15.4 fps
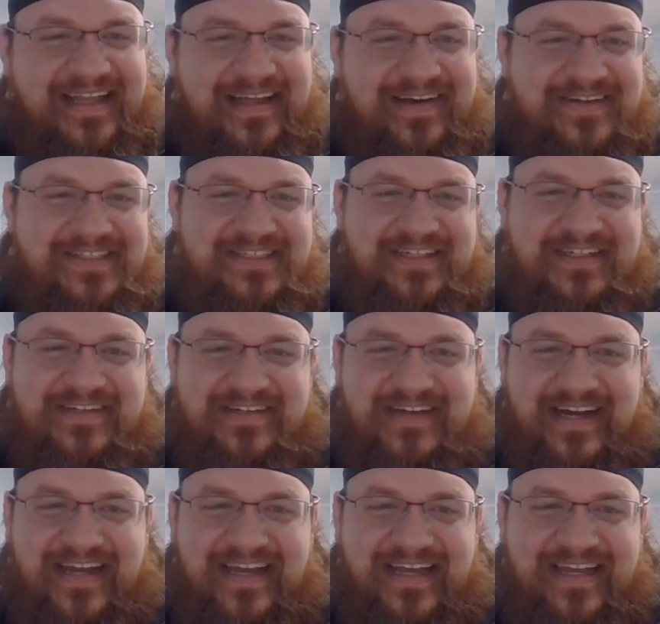was a
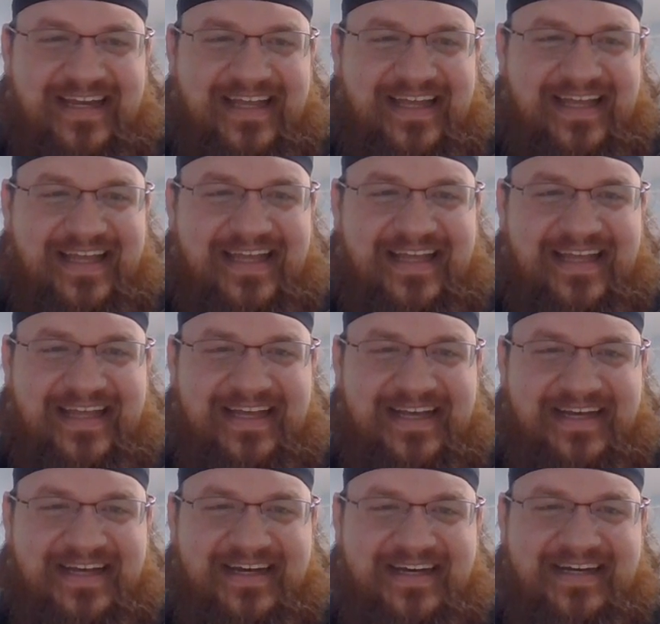great.
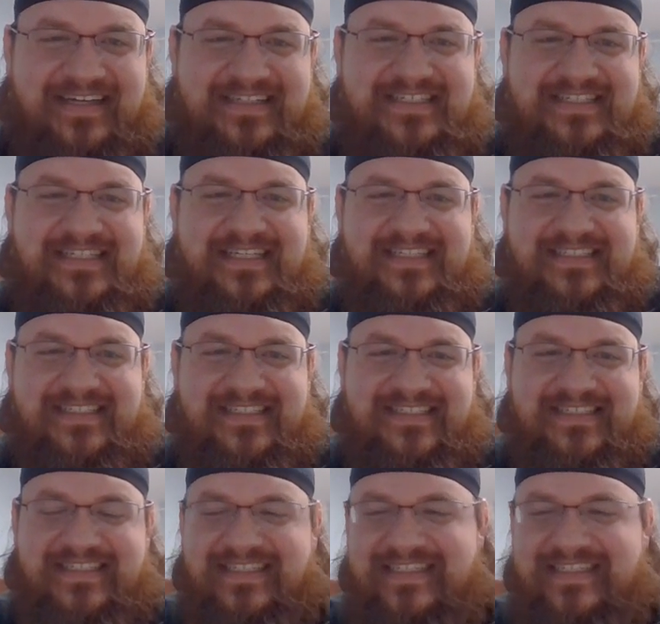Oh Jesus.